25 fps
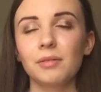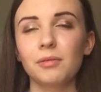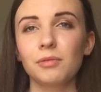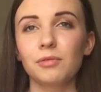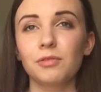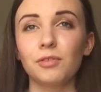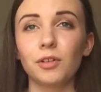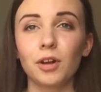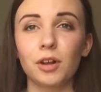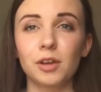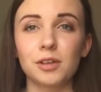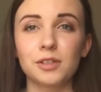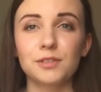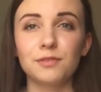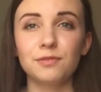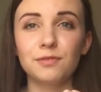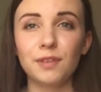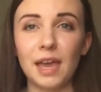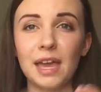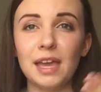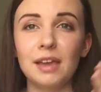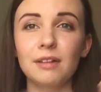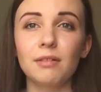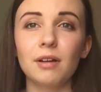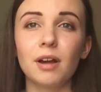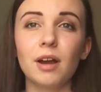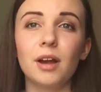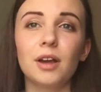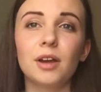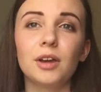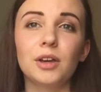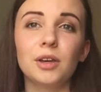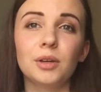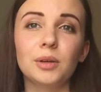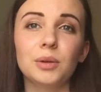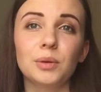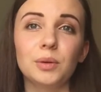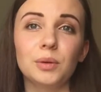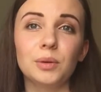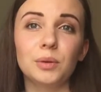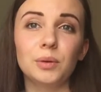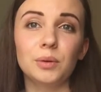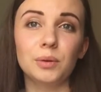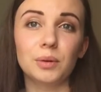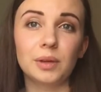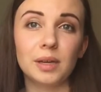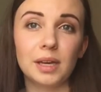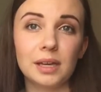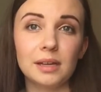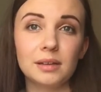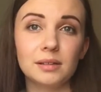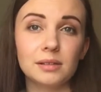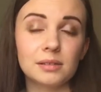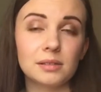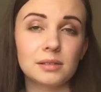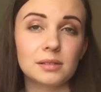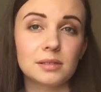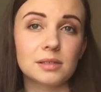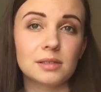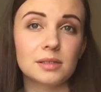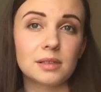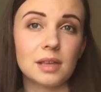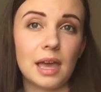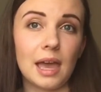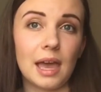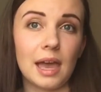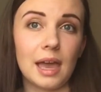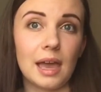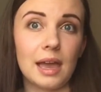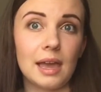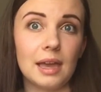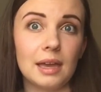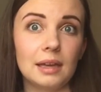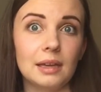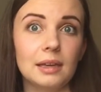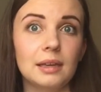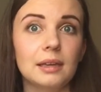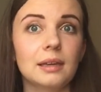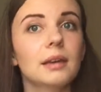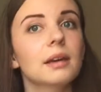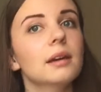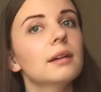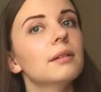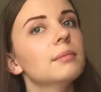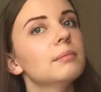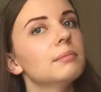Follows Feyre, who kills a